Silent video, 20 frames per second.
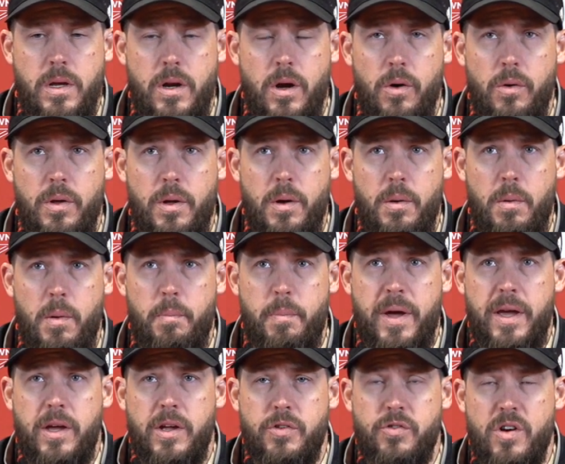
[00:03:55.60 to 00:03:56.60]
You know, a
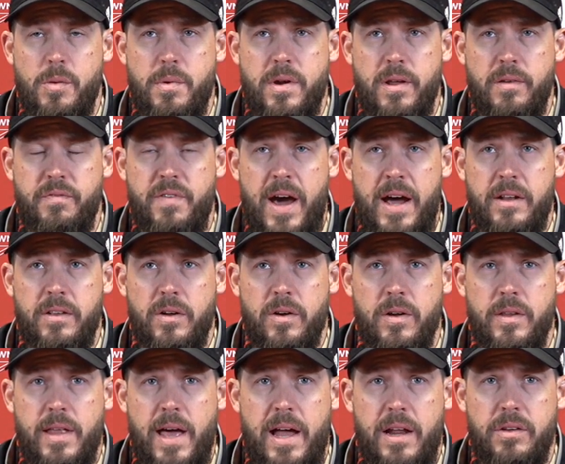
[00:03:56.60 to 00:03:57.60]
big contributing
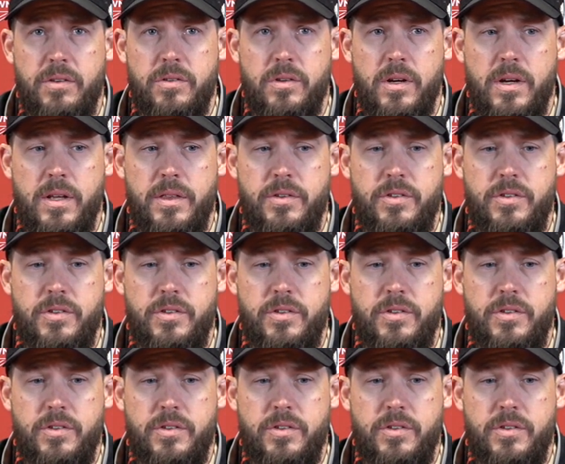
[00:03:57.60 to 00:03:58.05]
factor in that is